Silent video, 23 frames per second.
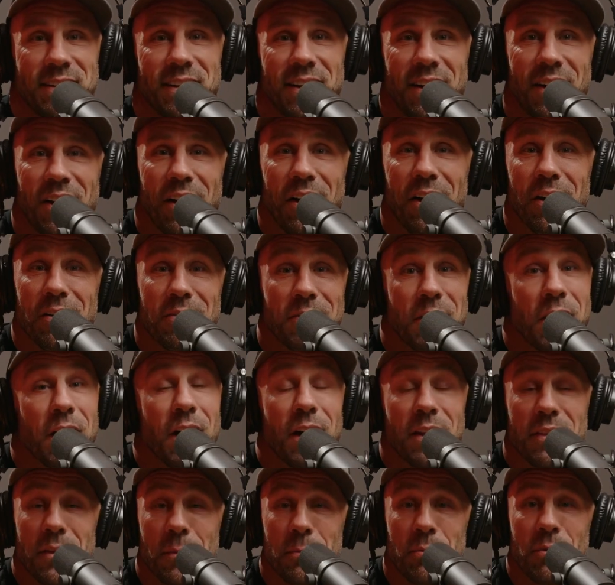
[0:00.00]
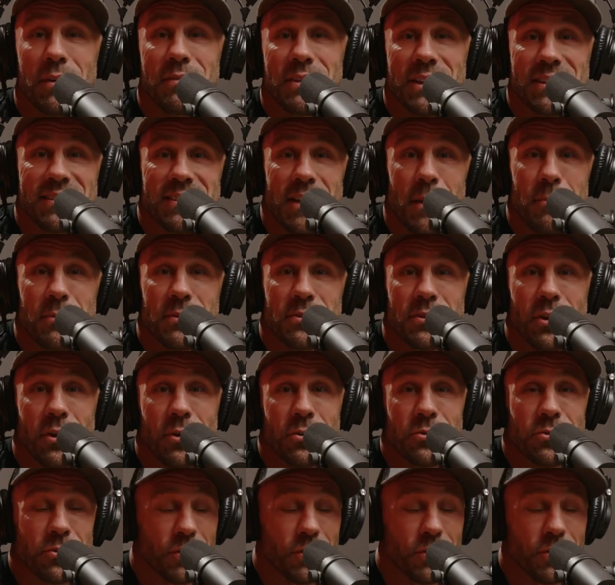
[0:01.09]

of the previous episode.